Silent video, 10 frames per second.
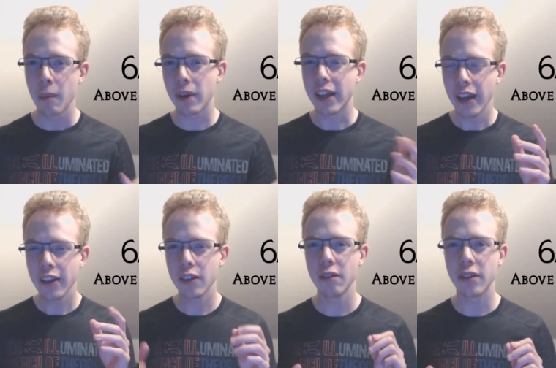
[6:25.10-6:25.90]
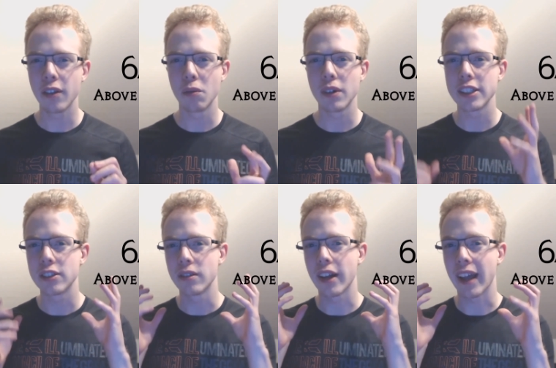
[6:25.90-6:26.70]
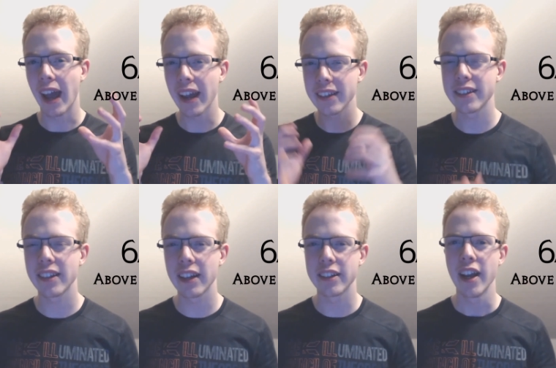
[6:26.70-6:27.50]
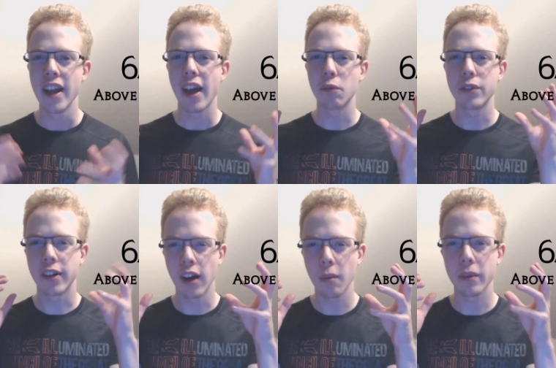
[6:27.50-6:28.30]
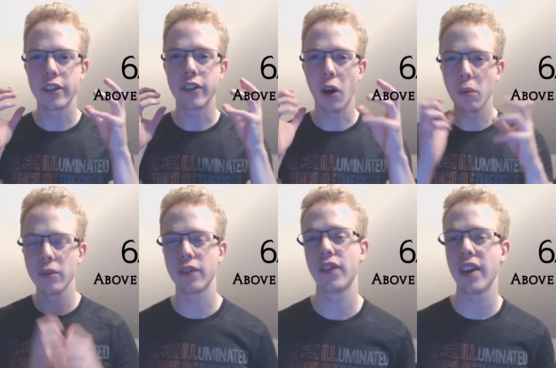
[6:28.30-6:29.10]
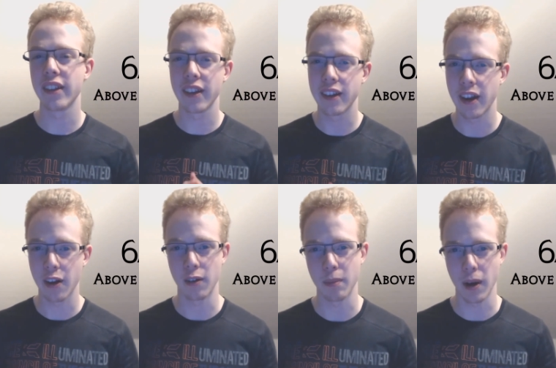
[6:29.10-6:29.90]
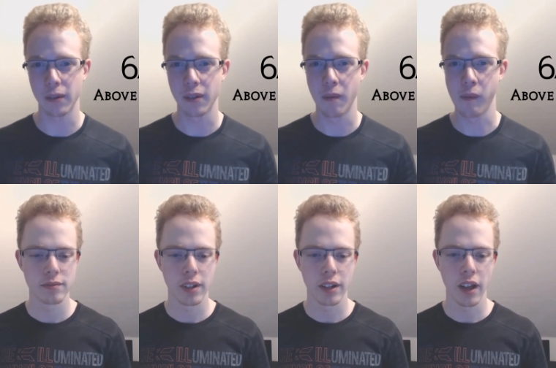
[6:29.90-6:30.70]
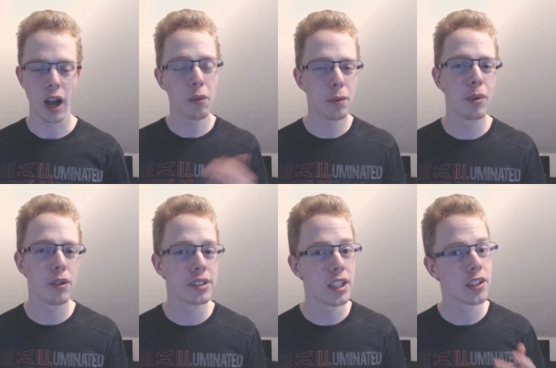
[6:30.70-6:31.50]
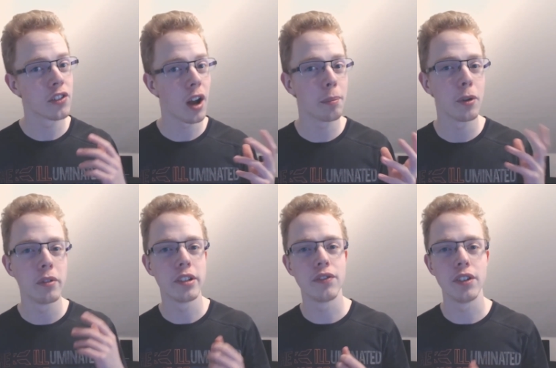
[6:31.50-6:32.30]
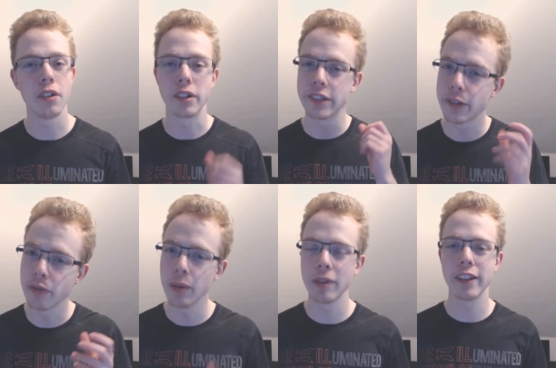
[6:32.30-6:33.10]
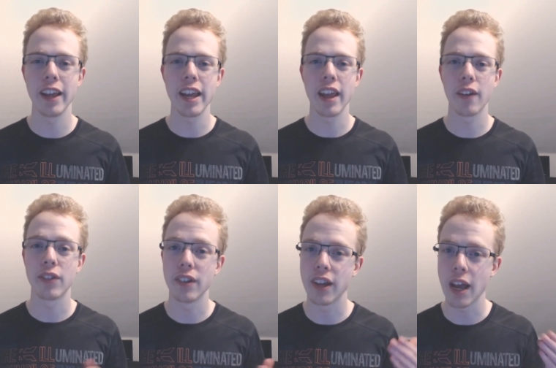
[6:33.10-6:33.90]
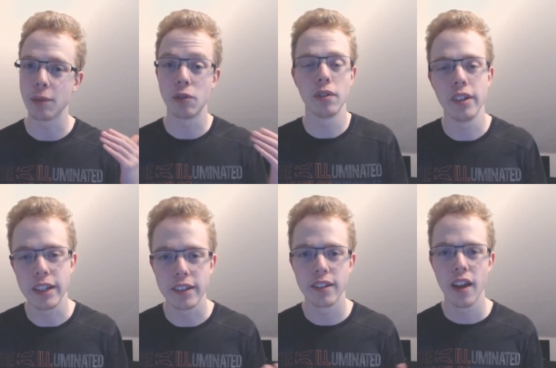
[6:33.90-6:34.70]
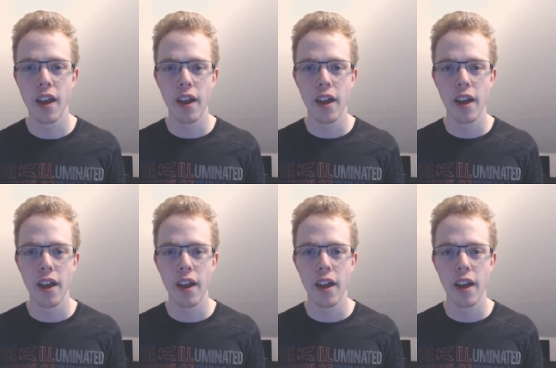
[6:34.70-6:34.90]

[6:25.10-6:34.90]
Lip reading: but I can do it to the ones who like hack and slash and where the combat is the only thing they care about. Right. I want to apologize for uploading this video extremely late after the game's release.